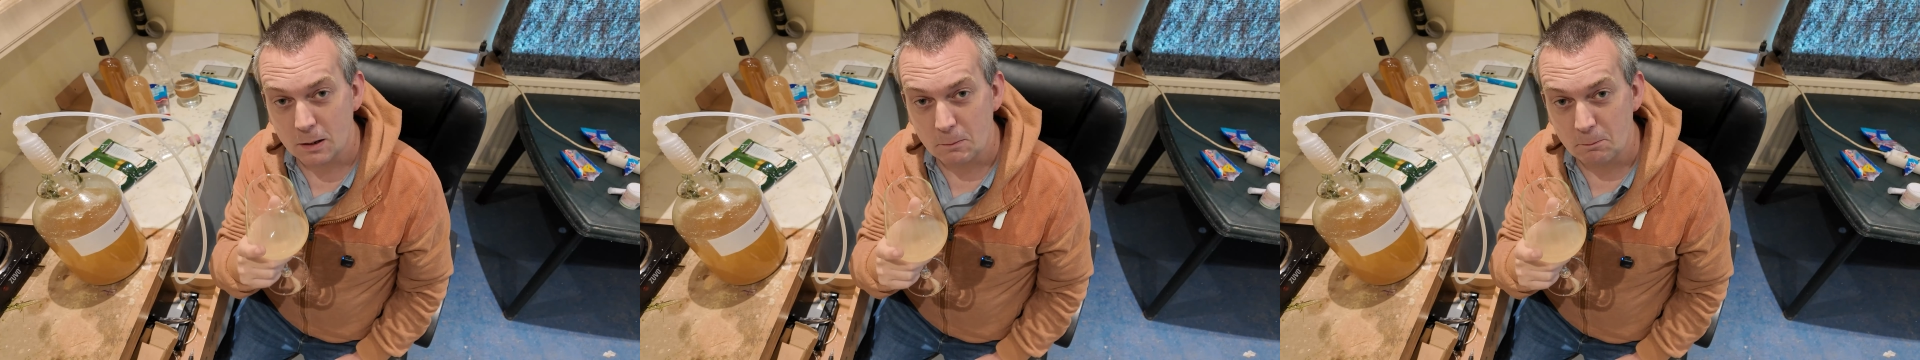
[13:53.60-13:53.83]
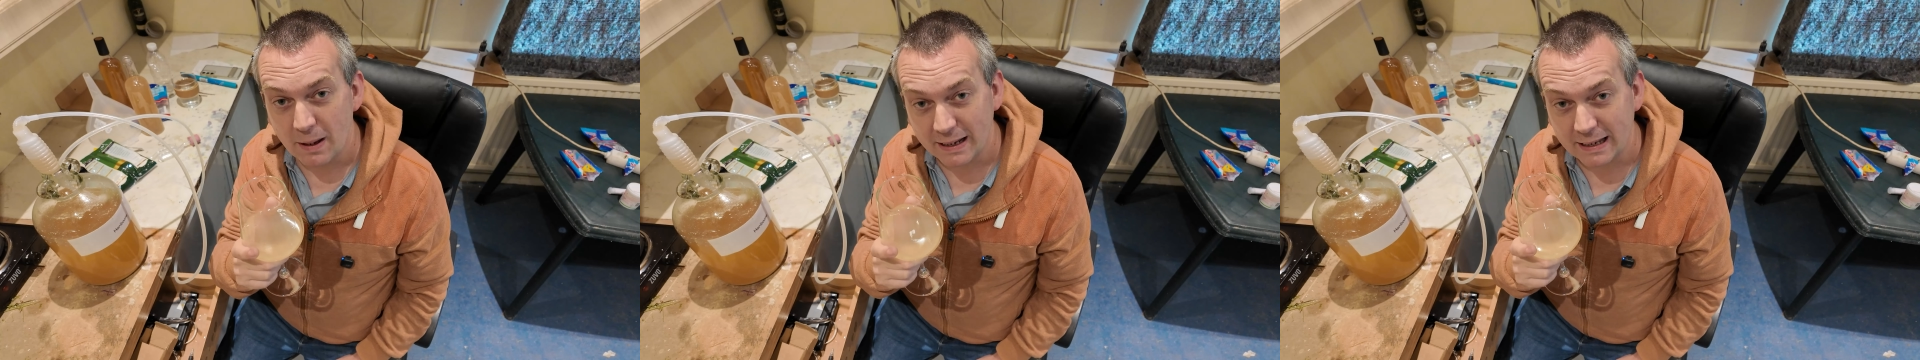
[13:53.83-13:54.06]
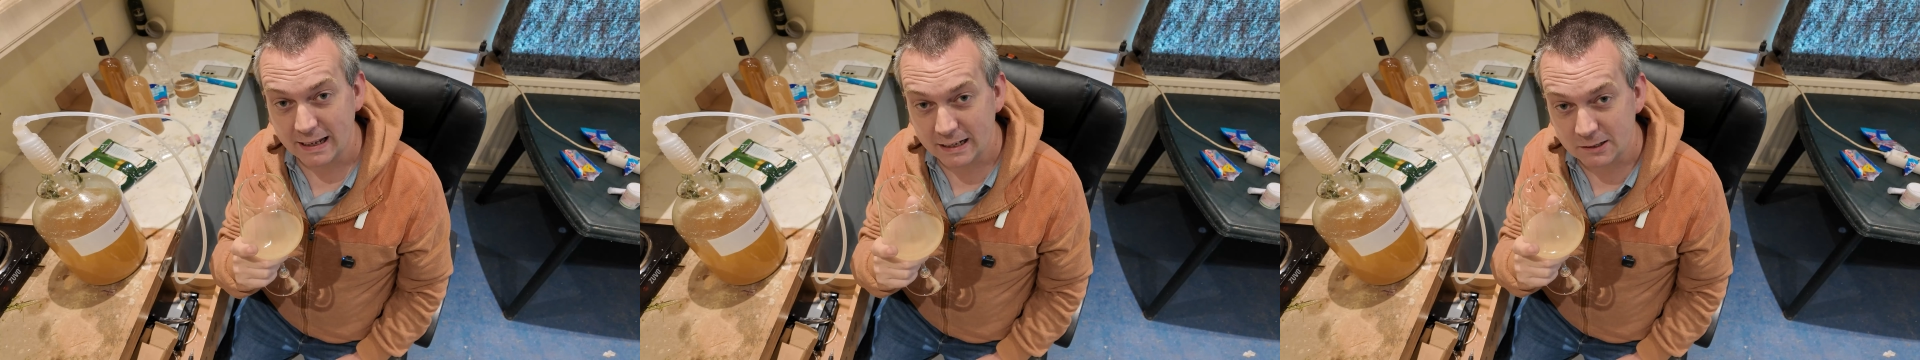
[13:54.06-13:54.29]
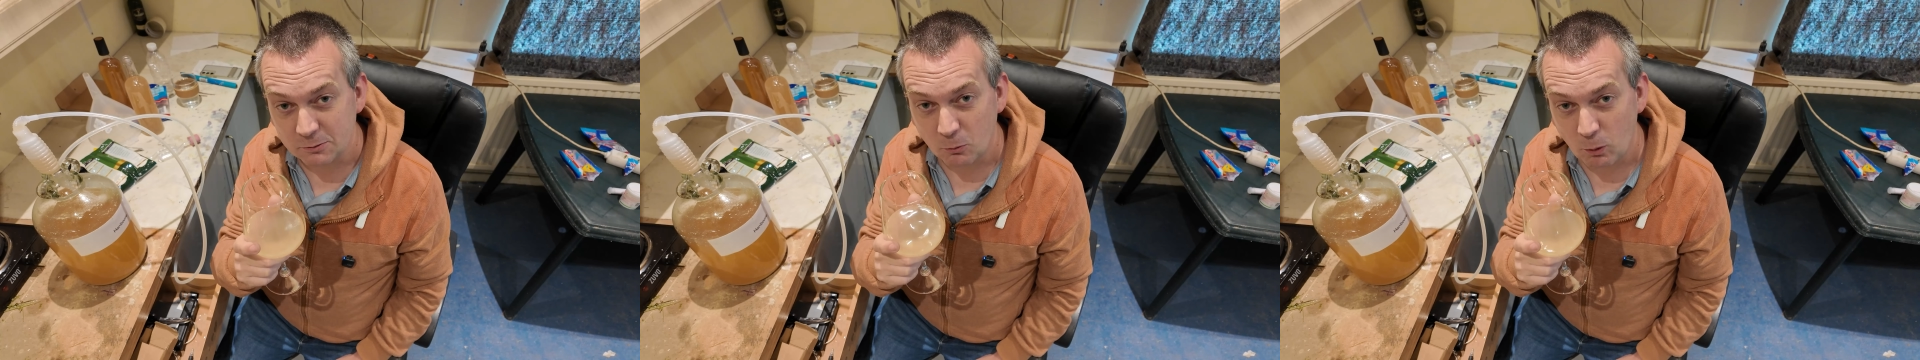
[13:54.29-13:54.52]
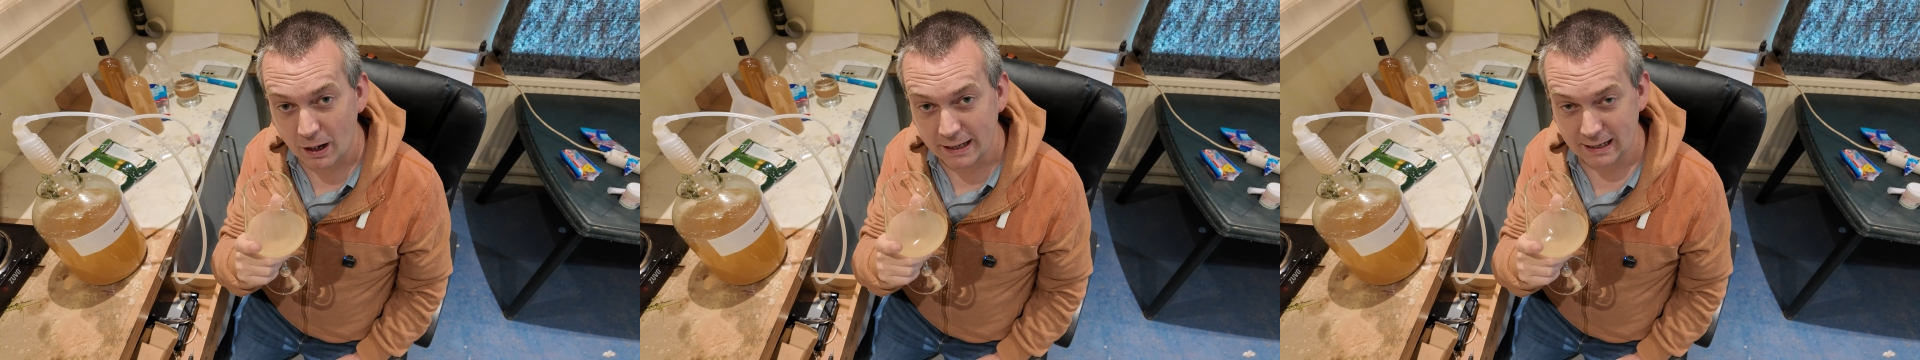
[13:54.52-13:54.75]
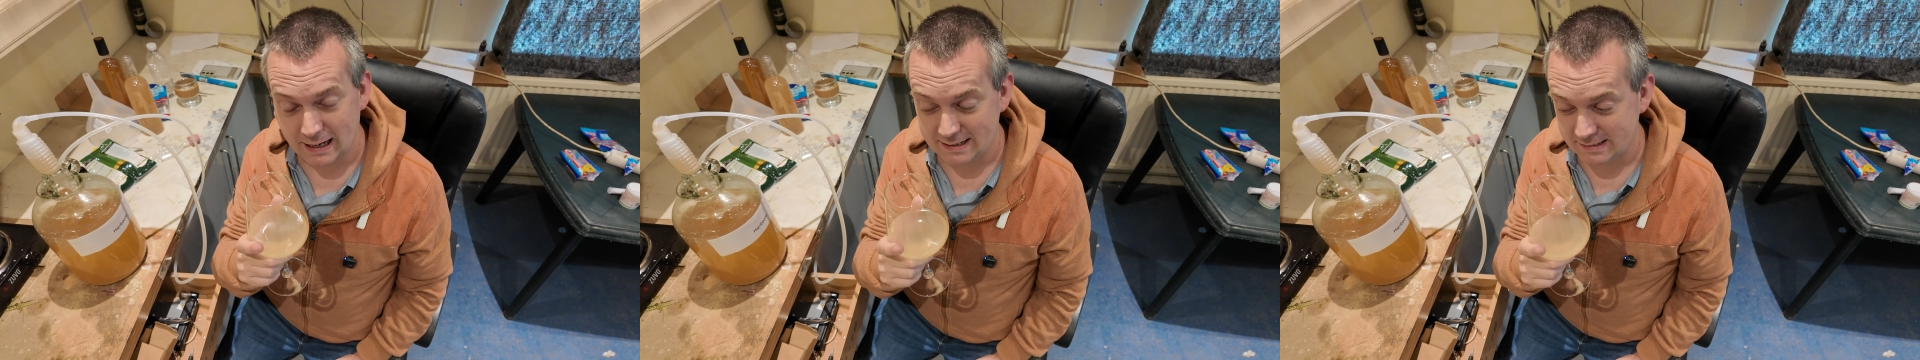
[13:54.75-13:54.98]
make it into a
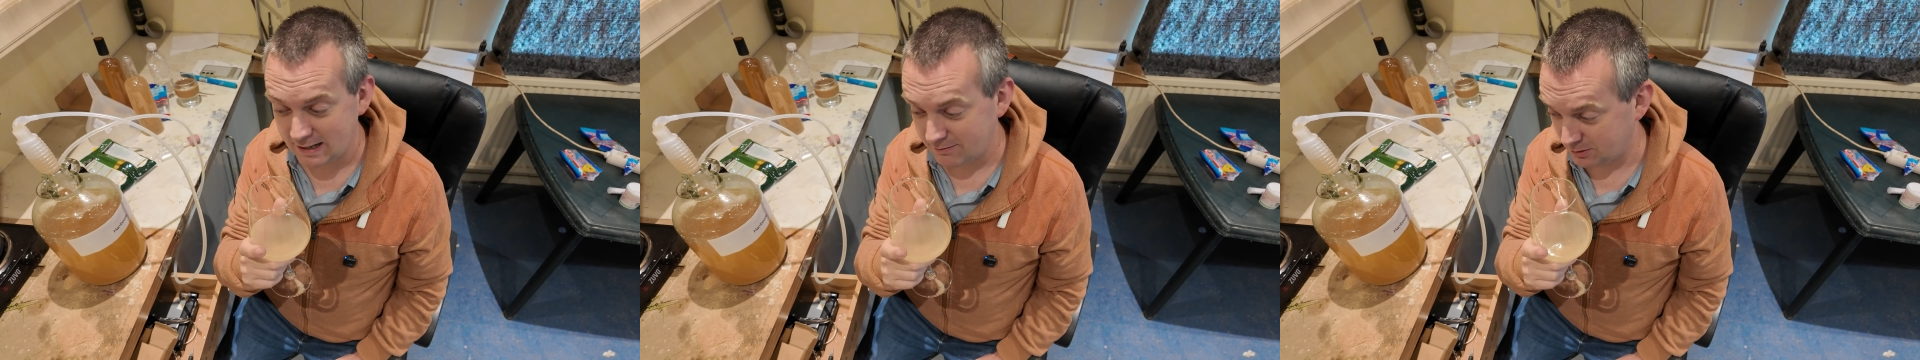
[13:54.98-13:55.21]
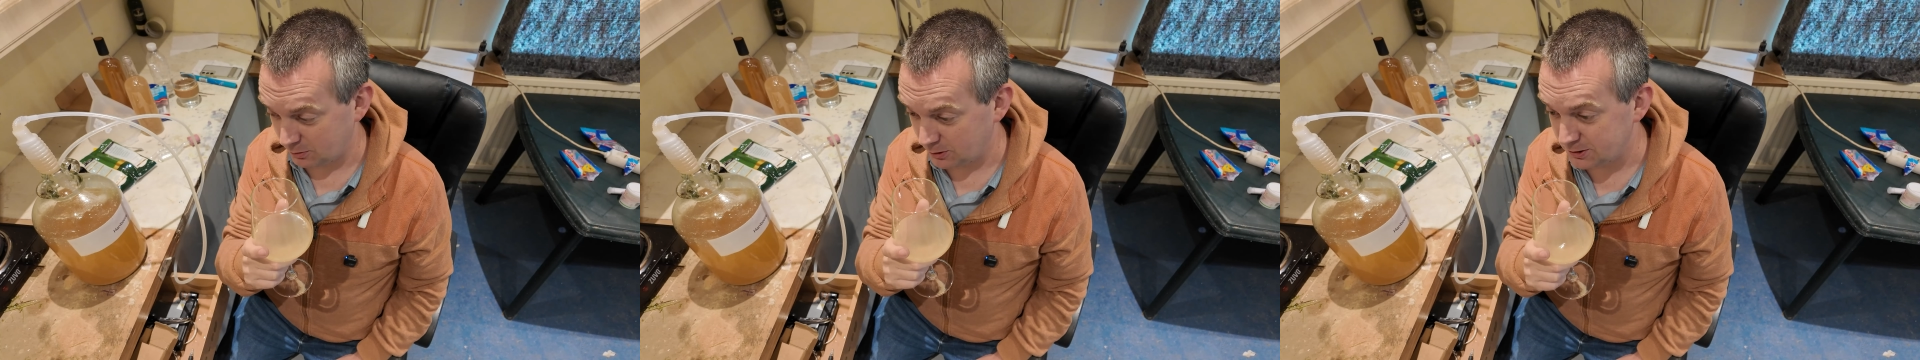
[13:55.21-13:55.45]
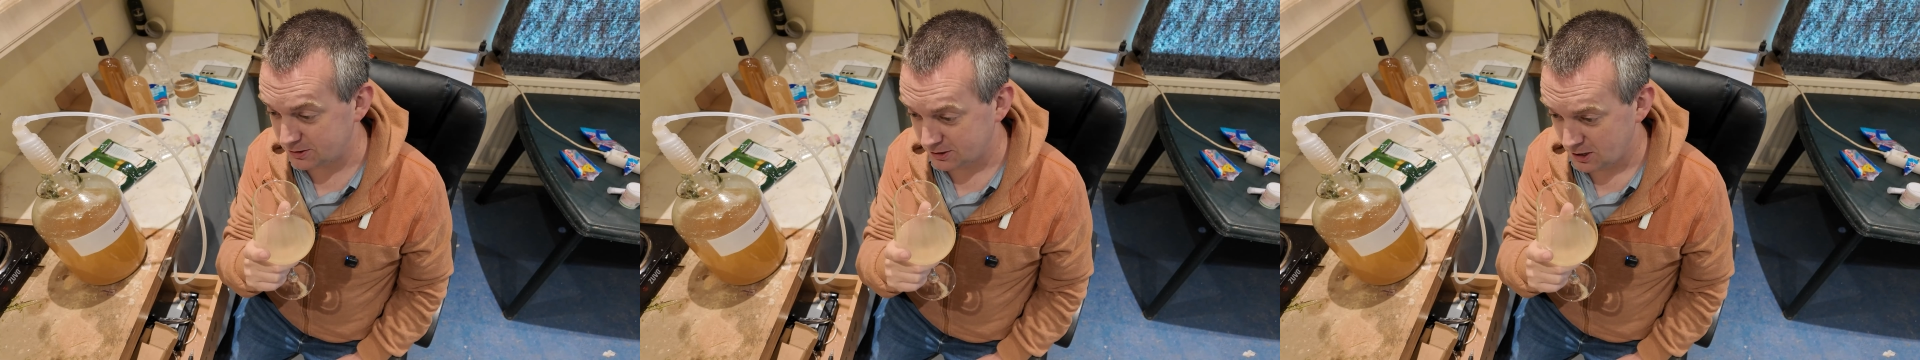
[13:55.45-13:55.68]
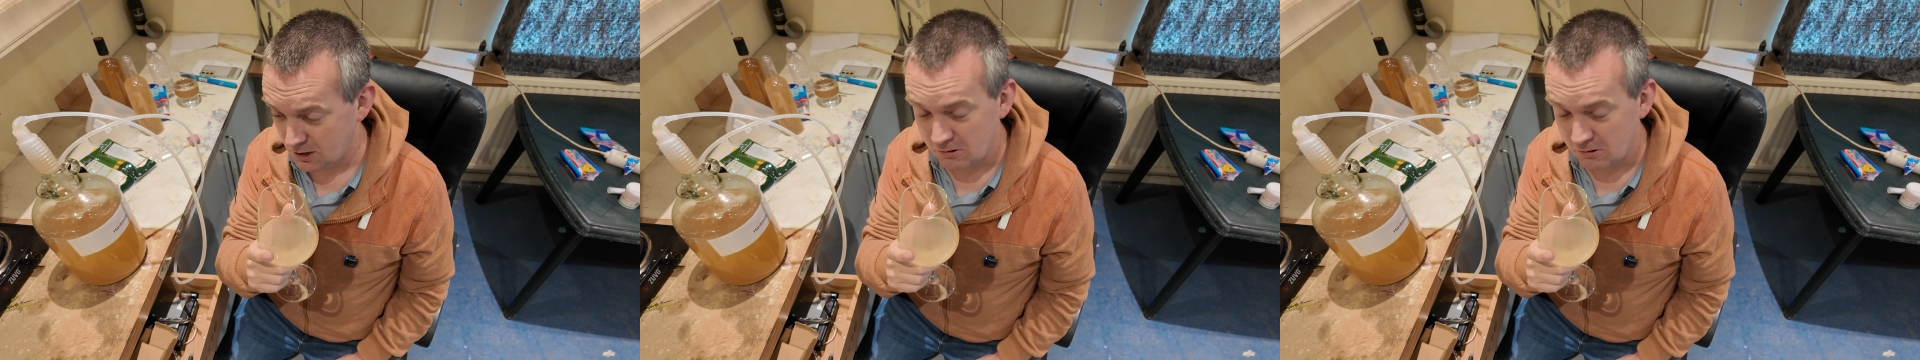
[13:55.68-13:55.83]
wine glass afterwards,